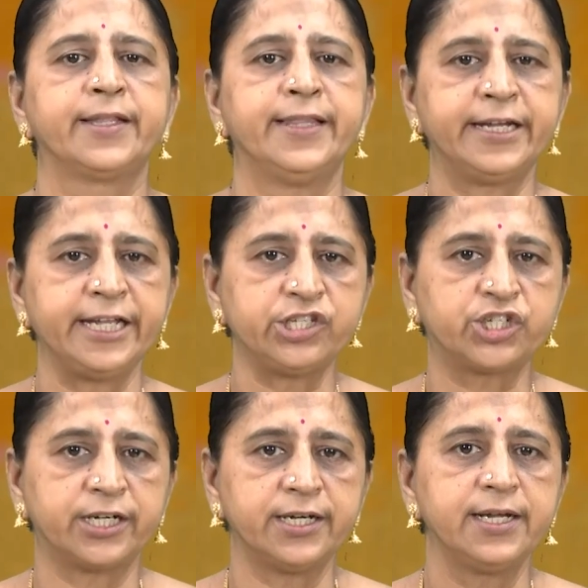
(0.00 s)
The
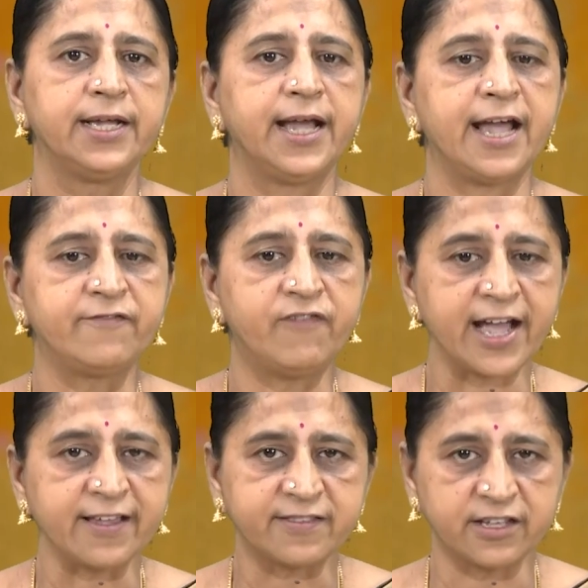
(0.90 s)
teacher
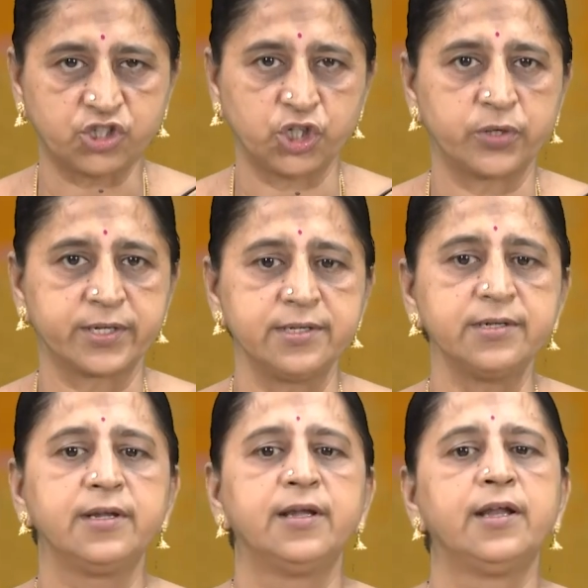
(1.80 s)
advised the children.
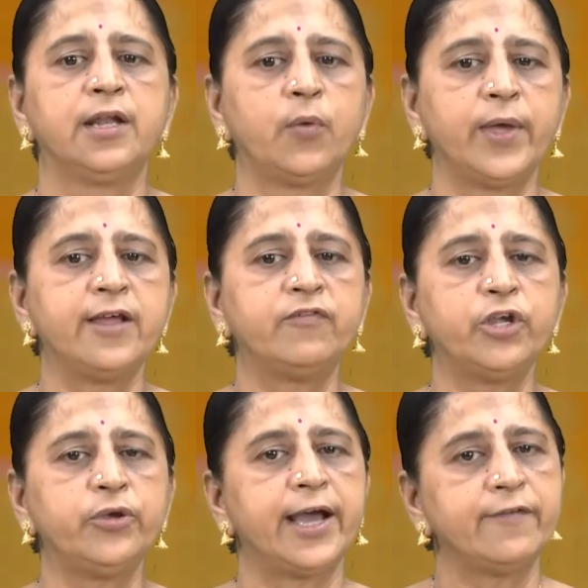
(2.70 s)
Now whenever
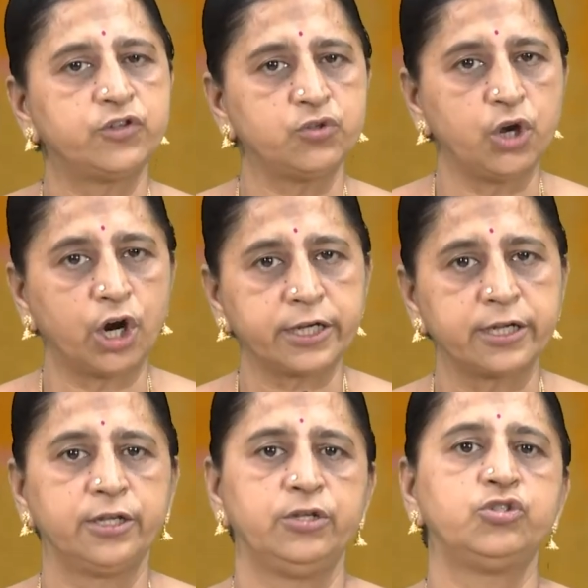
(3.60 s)
you have do not,
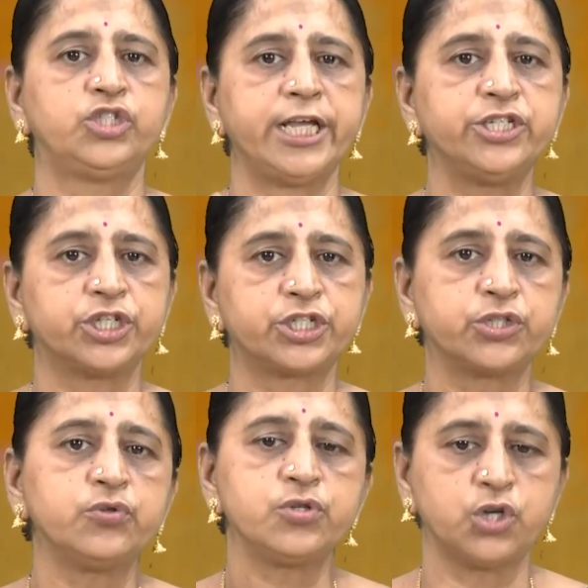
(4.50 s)
you change it
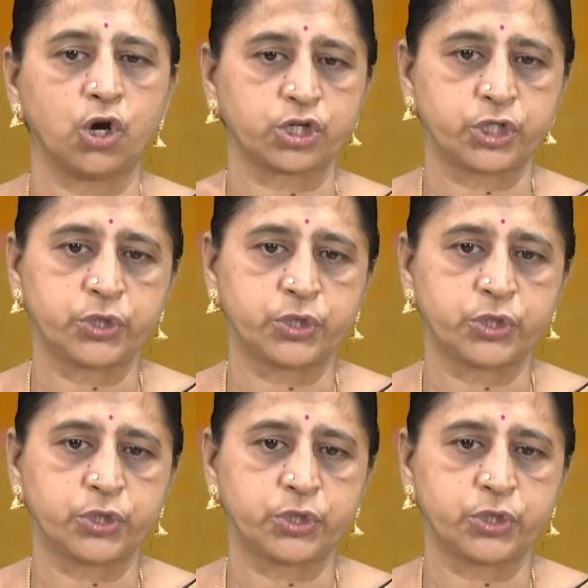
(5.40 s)
to not